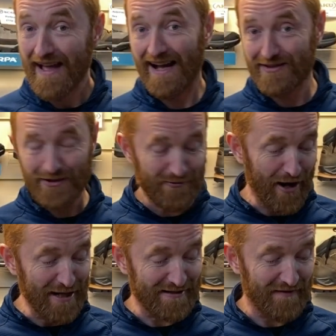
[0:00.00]
I do
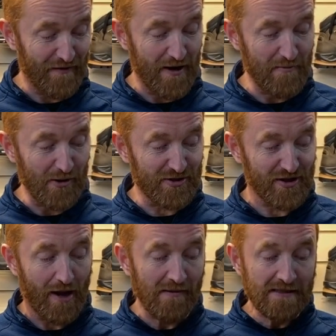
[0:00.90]
rate it very much
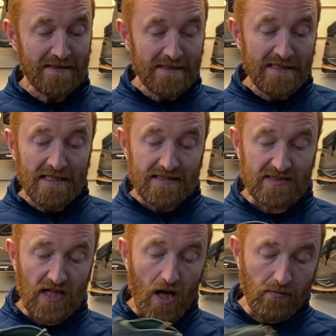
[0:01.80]
so.
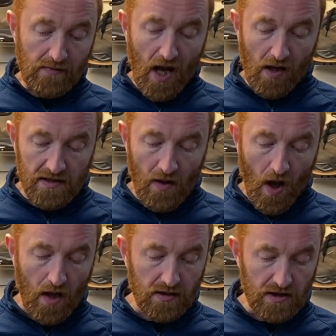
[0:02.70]
So all in
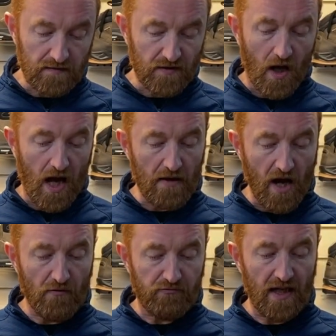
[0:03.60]
all, you've got
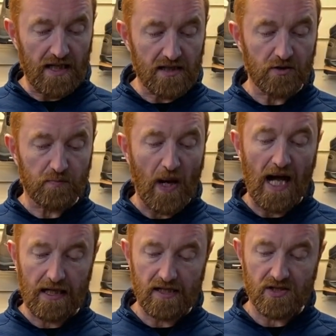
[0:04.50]
a really good
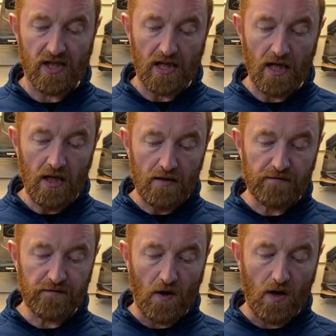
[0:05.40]
package here
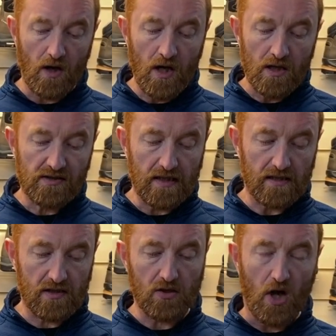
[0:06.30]
for the
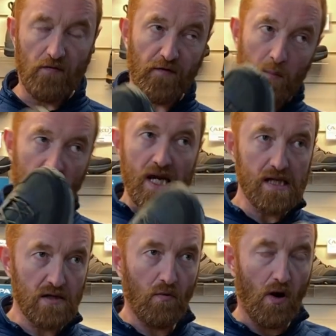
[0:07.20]
sort of from
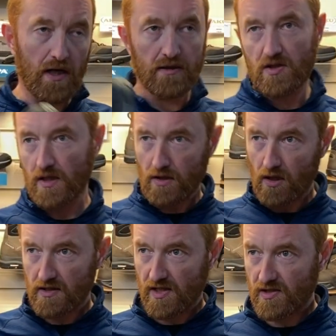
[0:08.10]
easy walking to the
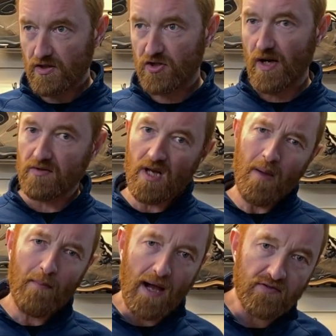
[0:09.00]
long distance trails.
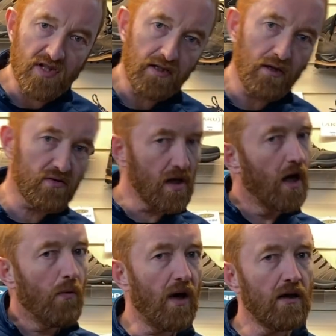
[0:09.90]
Mountain use,
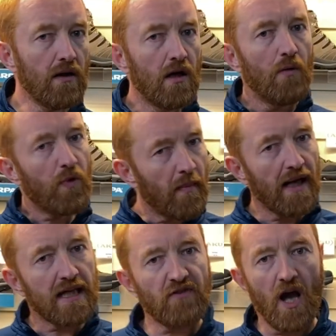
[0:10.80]
well, we
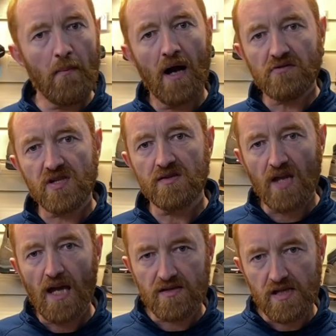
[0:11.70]
might give it a mountain
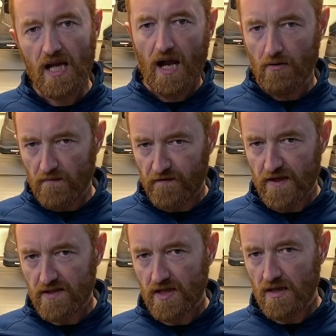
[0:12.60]
day, see how it
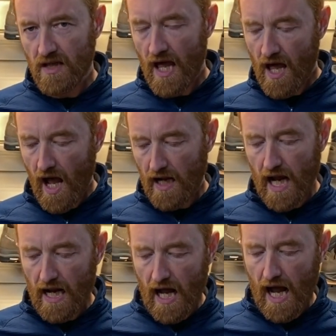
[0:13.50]
fits in there.
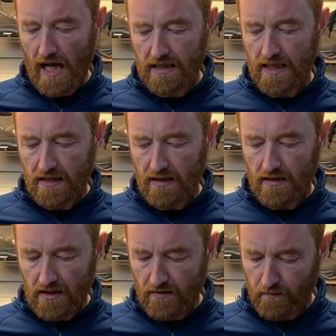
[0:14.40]
I think
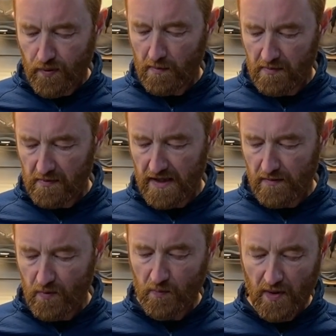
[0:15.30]
that you probably
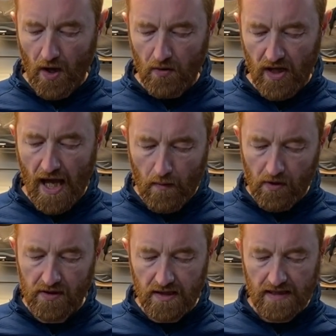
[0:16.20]
will be okay. One
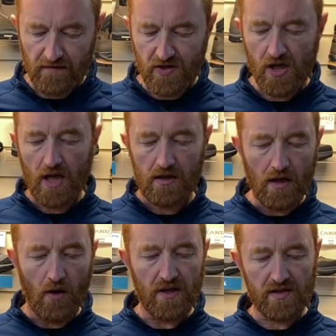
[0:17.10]
of the things I've certainly
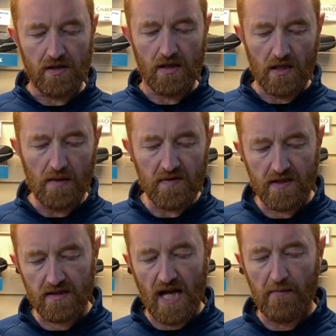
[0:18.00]
noticed in the
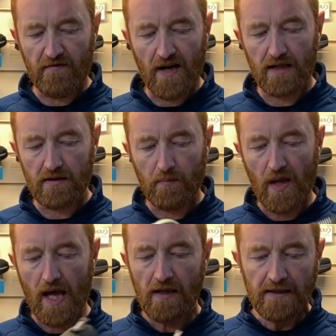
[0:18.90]
limited time I've had the
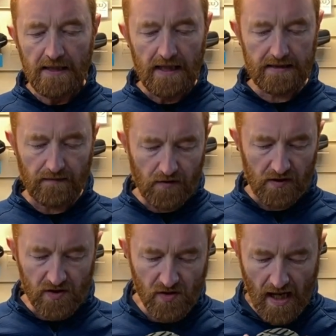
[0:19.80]
pair is they've got
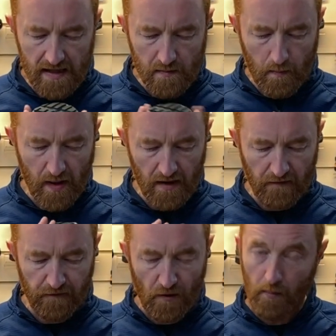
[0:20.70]
this nice big
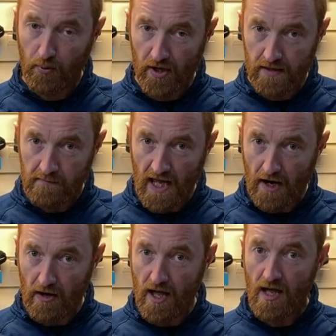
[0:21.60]
footprint
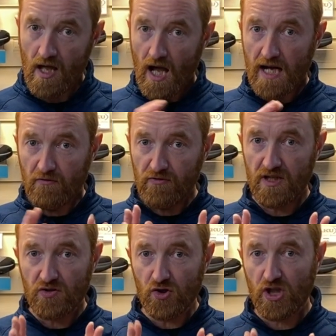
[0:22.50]
area, and it really
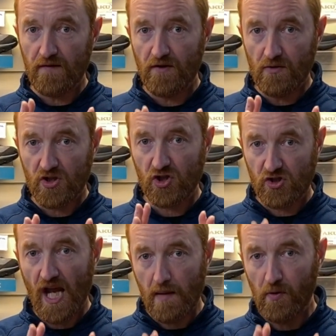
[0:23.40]
does give you a
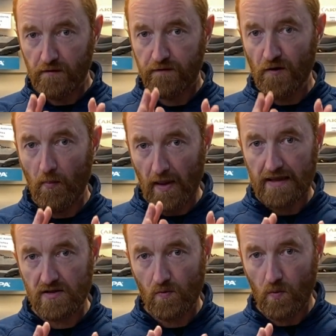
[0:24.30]
stable footbed
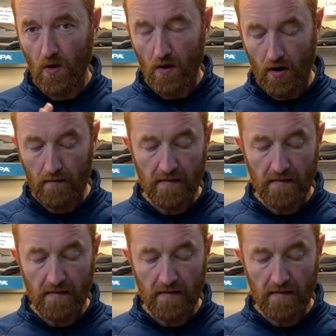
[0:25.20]
to walk on.